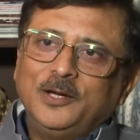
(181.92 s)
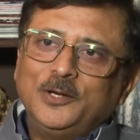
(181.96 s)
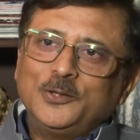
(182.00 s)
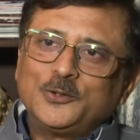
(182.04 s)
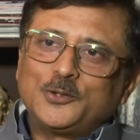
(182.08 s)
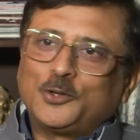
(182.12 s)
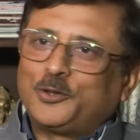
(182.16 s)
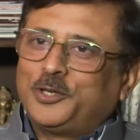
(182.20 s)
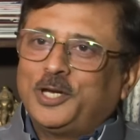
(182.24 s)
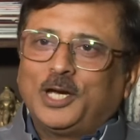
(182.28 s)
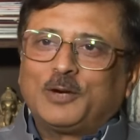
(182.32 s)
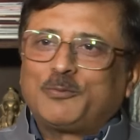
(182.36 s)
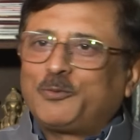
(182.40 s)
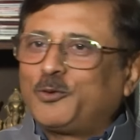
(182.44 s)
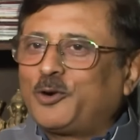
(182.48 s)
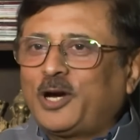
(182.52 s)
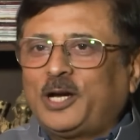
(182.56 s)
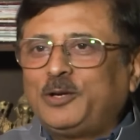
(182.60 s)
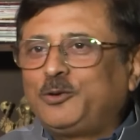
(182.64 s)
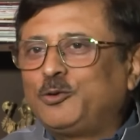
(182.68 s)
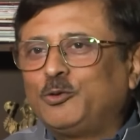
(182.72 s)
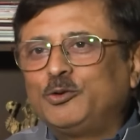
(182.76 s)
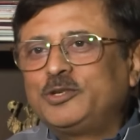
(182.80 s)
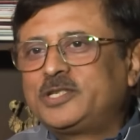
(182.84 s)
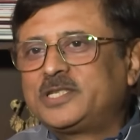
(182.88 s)
So therefore
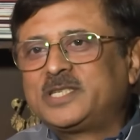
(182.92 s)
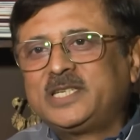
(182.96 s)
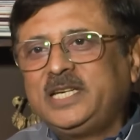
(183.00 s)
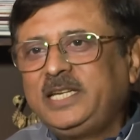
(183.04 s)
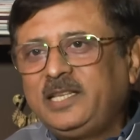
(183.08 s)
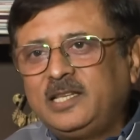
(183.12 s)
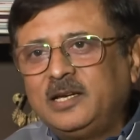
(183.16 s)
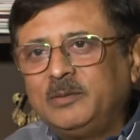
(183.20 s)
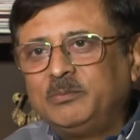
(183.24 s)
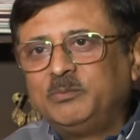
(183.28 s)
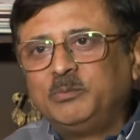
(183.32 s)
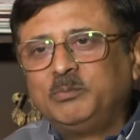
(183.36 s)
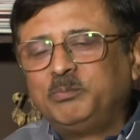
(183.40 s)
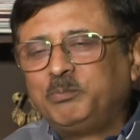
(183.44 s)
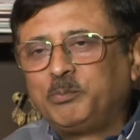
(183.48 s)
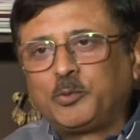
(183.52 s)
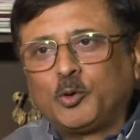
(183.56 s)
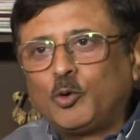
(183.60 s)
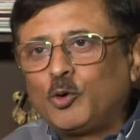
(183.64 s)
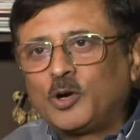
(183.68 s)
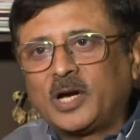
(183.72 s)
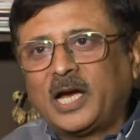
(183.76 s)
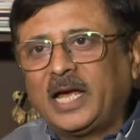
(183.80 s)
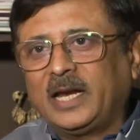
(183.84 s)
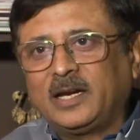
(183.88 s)
I don't see them
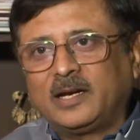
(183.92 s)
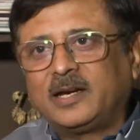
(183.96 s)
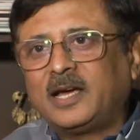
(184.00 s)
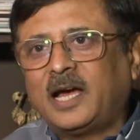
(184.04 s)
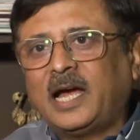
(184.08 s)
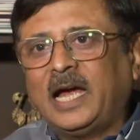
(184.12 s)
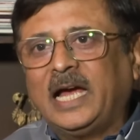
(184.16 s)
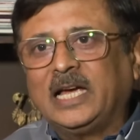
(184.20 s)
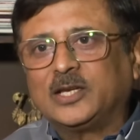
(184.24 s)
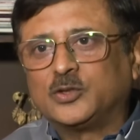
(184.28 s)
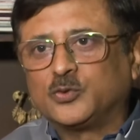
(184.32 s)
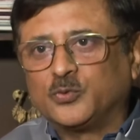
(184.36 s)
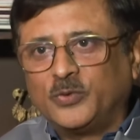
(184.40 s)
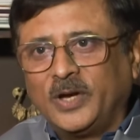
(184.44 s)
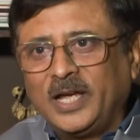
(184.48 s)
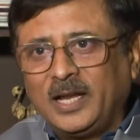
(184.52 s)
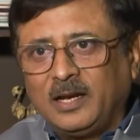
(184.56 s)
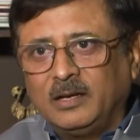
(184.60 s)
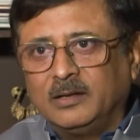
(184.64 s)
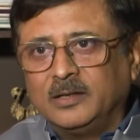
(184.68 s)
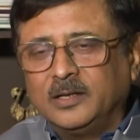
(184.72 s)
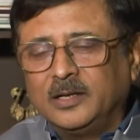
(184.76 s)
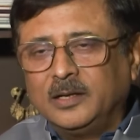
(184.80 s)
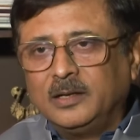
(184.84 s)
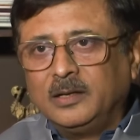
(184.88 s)
pro-Canada as
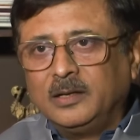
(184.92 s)
well.